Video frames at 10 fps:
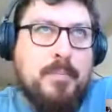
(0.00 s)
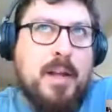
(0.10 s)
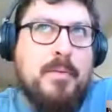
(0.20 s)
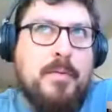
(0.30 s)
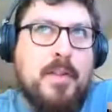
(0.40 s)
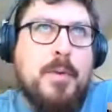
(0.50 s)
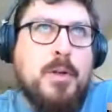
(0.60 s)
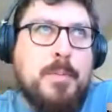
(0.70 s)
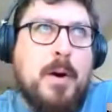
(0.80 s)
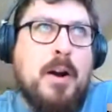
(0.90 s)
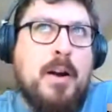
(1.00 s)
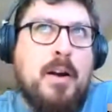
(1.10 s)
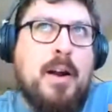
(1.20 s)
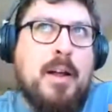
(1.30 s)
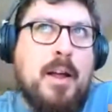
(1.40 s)
But for the most part,
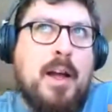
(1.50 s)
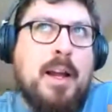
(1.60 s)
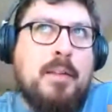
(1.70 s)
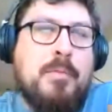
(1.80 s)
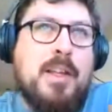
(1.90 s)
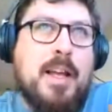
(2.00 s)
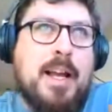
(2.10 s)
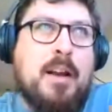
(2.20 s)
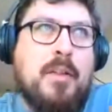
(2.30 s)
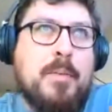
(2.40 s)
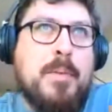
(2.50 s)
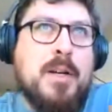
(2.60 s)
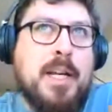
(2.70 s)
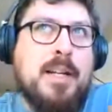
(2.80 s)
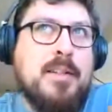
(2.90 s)
I think I got all the
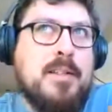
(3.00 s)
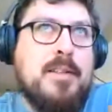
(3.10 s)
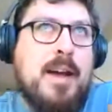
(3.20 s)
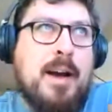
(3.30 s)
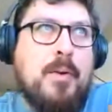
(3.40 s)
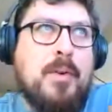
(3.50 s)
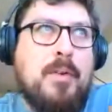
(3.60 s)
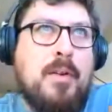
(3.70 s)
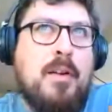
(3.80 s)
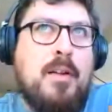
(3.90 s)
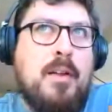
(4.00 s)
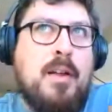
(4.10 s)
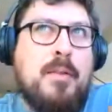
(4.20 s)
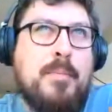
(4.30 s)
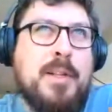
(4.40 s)
punkiness out,
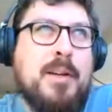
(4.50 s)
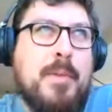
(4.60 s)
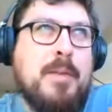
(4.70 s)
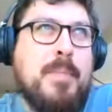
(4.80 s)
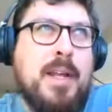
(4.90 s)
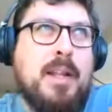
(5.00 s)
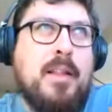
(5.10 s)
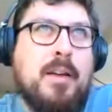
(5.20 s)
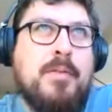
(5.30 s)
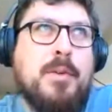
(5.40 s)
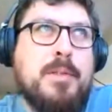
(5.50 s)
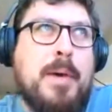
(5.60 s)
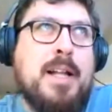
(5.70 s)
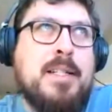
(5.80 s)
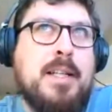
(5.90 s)
but there might be like a few
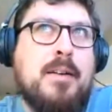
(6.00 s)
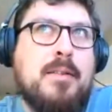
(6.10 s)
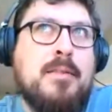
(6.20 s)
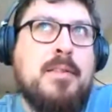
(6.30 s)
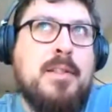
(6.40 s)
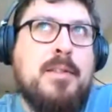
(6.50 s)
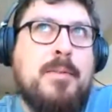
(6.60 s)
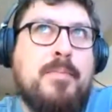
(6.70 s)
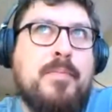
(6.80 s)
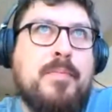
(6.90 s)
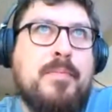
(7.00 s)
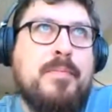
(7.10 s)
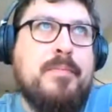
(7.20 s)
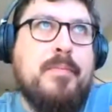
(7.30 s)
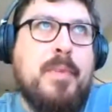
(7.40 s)
spots that I'll
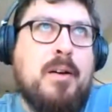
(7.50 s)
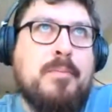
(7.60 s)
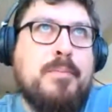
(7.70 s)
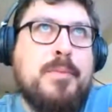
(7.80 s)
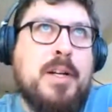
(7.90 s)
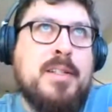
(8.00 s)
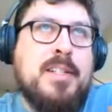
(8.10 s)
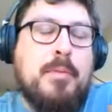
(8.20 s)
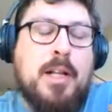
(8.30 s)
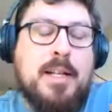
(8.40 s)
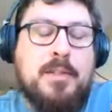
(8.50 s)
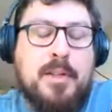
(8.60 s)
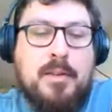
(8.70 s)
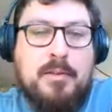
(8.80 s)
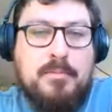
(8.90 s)
try to stabilize
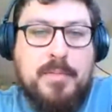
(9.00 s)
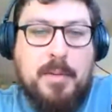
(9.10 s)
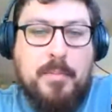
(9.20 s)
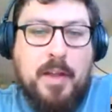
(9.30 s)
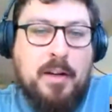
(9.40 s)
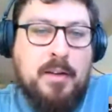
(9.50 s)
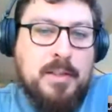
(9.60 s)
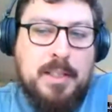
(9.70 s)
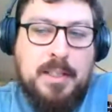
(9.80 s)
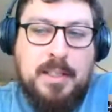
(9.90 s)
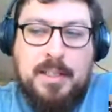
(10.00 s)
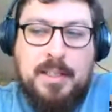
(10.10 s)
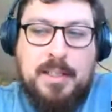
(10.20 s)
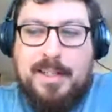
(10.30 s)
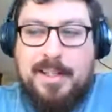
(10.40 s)
with something.
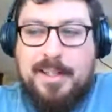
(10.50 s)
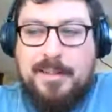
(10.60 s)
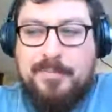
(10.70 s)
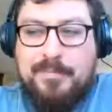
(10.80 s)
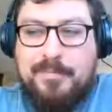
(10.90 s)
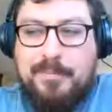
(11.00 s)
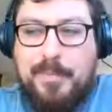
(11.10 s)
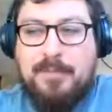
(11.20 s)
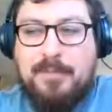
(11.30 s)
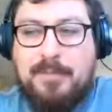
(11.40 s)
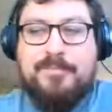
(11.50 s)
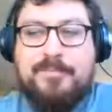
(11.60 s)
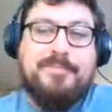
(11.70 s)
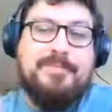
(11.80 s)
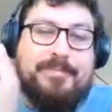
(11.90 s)
But
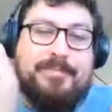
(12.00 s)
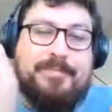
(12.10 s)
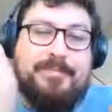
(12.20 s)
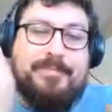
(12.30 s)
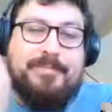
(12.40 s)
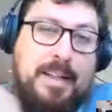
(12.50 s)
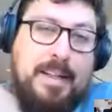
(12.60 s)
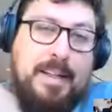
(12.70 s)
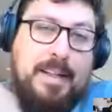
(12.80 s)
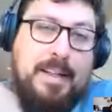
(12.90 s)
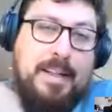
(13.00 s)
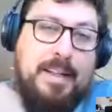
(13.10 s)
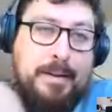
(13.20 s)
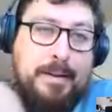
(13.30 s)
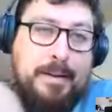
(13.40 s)

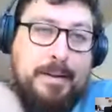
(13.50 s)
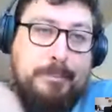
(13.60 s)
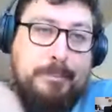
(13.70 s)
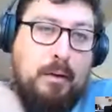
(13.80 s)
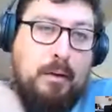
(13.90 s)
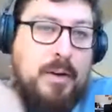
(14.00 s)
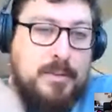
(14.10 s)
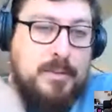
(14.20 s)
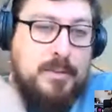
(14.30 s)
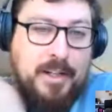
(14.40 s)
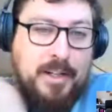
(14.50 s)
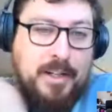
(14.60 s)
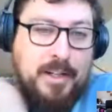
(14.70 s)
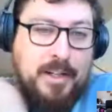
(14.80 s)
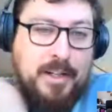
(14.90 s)
what else am I working on?